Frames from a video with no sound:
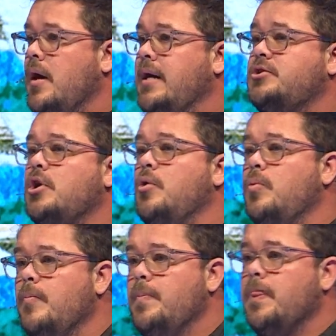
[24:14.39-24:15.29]
And
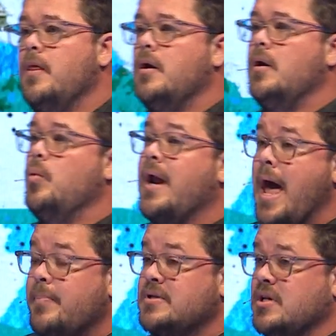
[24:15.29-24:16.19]
so, what
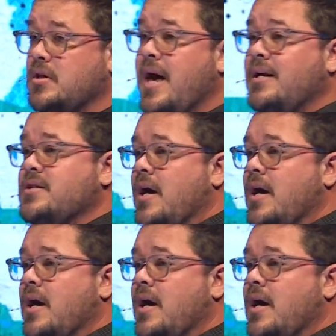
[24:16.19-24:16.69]
happens a lot of